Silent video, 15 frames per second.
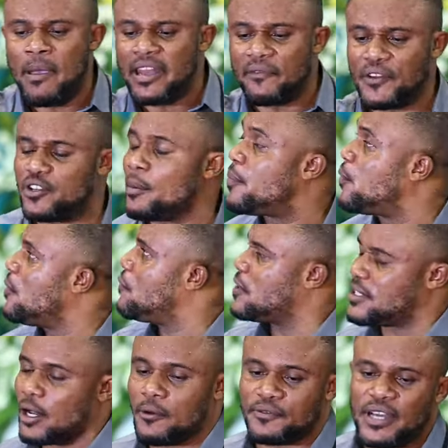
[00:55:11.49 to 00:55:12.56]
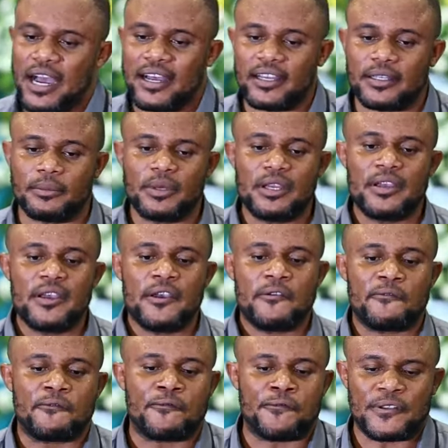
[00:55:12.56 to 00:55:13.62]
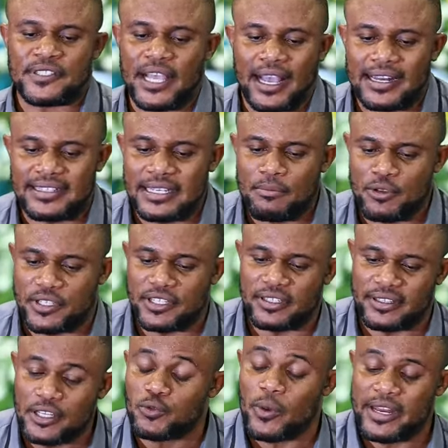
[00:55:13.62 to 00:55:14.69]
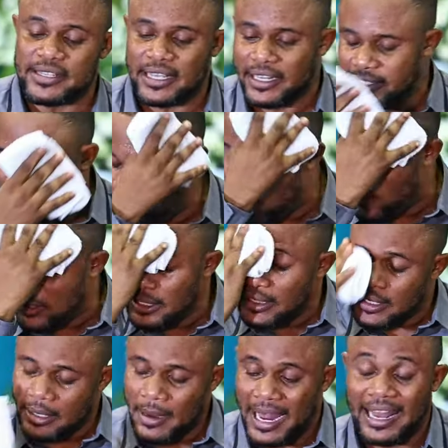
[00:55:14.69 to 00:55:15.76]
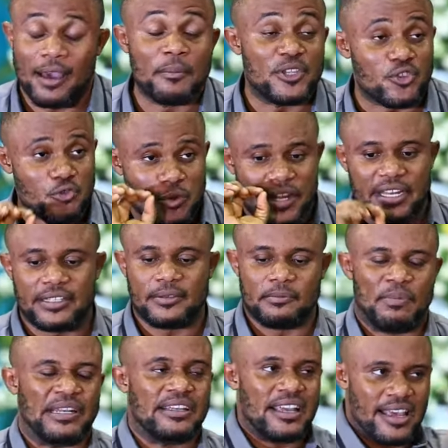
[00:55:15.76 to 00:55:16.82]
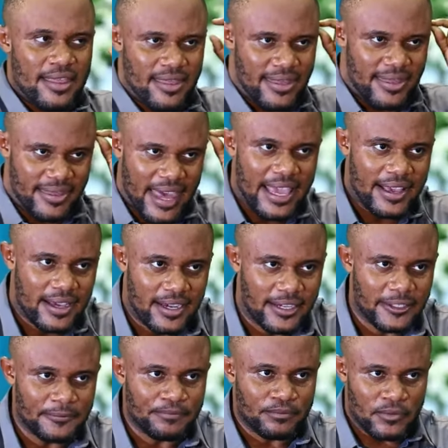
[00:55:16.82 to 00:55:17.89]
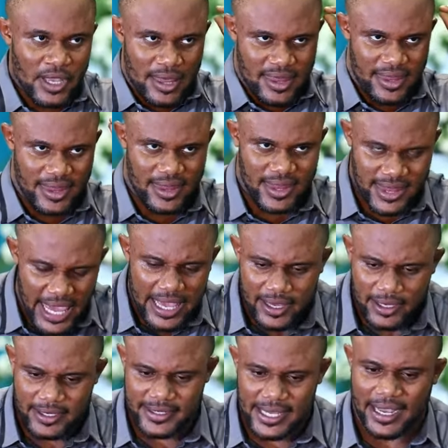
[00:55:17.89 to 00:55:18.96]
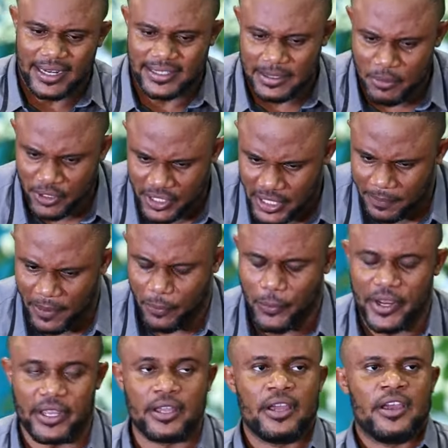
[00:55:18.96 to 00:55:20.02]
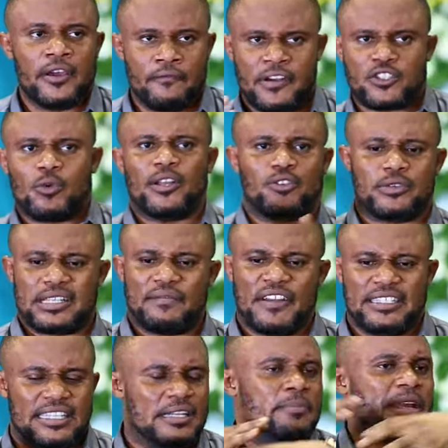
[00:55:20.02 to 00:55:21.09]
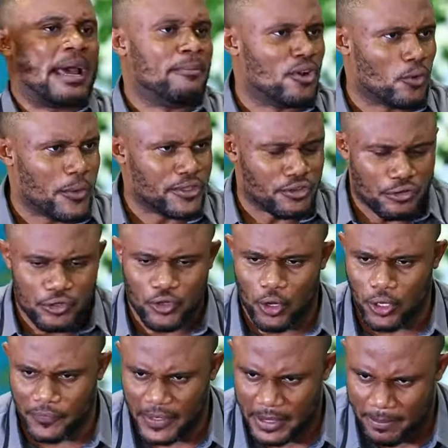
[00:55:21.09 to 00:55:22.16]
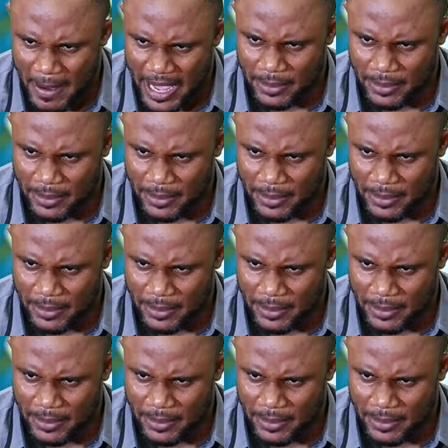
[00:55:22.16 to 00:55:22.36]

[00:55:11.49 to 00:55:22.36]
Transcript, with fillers: Benefit number three for the sake of time. Second Timothy. This one is a little long. Allow me to read it, but think. Think. Second Timothy chapter 3, verse 1 to 17, but I'm not going to use all of them.